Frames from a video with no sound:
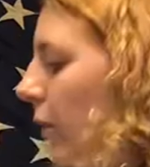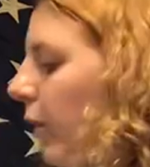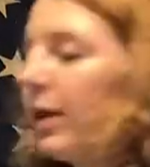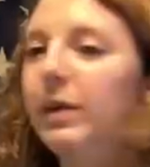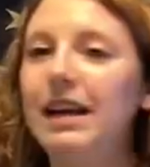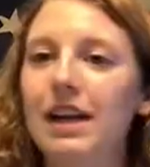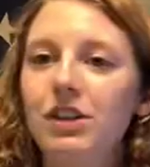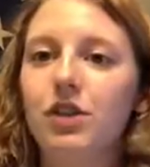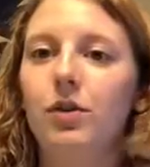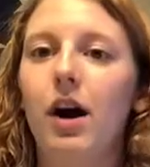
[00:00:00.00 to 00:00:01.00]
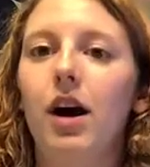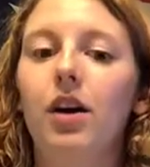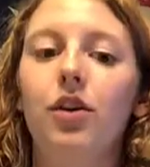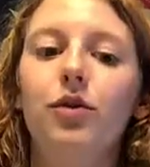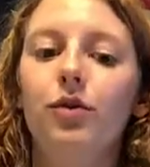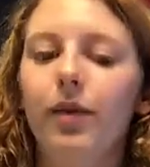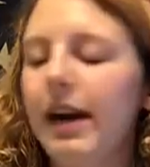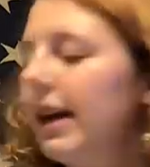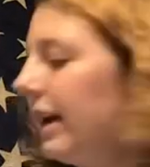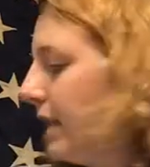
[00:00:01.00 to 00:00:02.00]
When we get to our
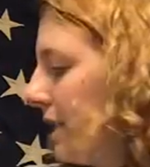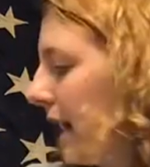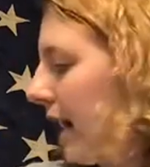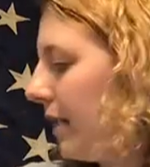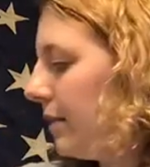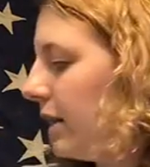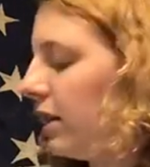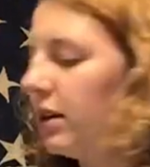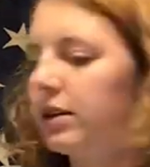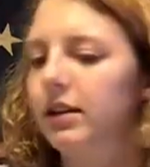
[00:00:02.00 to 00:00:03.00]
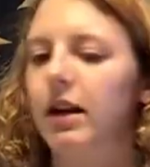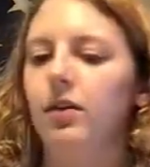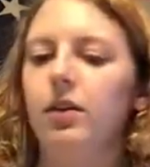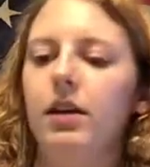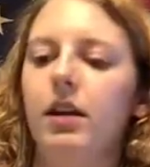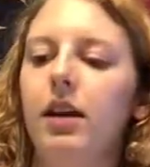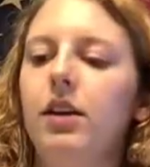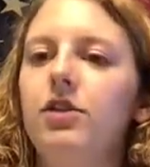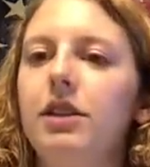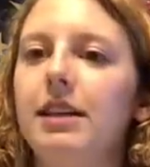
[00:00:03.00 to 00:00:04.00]
reading time, so
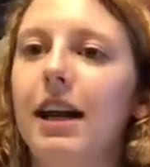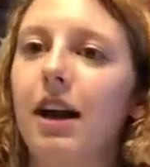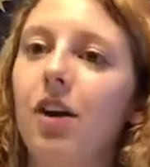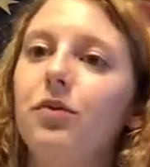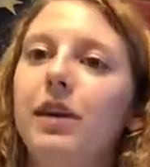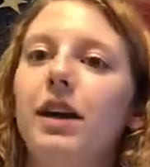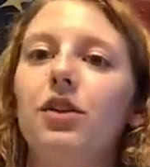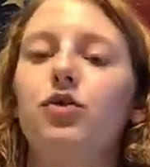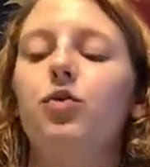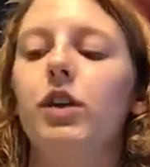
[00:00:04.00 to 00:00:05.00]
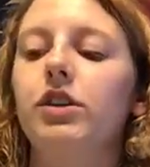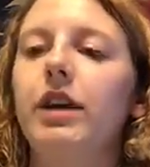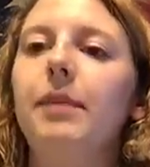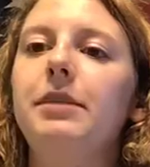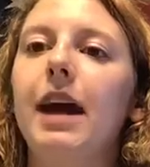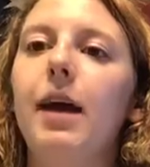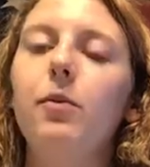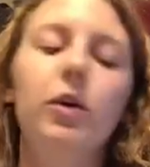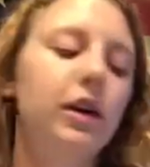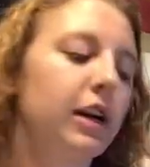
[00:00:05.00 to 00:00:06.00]
just like our reader's workshop time,
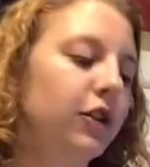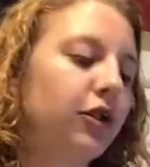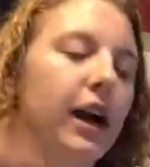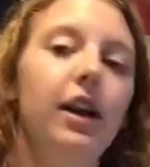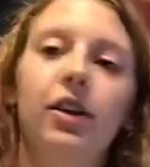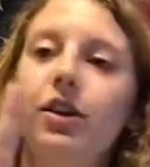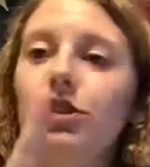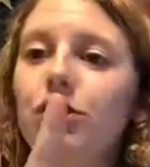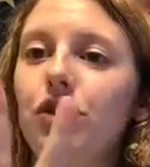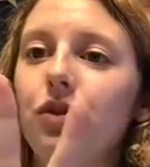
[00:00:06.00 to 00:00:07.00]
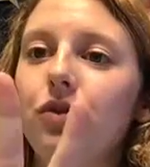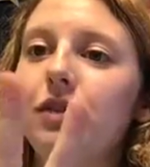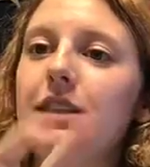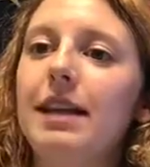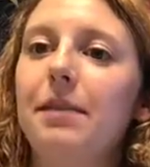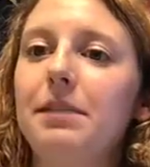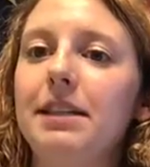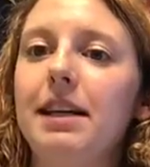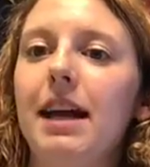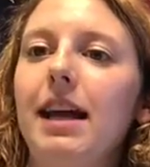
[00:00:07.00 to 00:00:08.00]
we're going to try and earn 2 steps
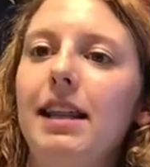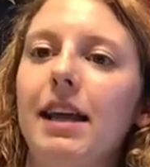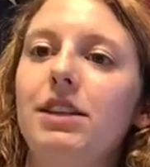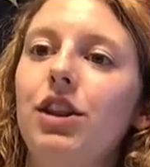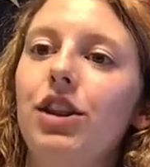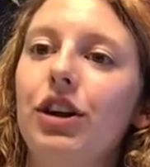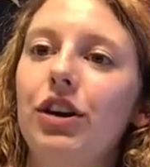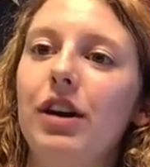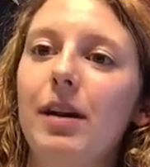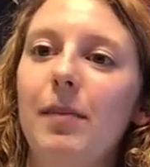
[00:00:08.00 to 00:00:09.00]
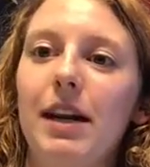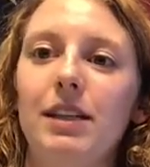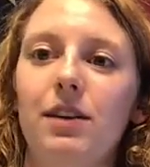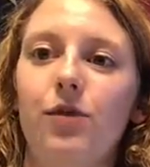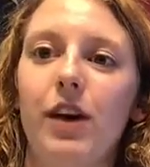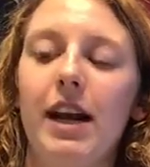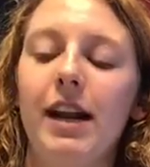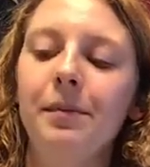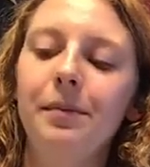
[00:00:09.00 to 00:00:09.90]
today. That's 30 minutes of reading.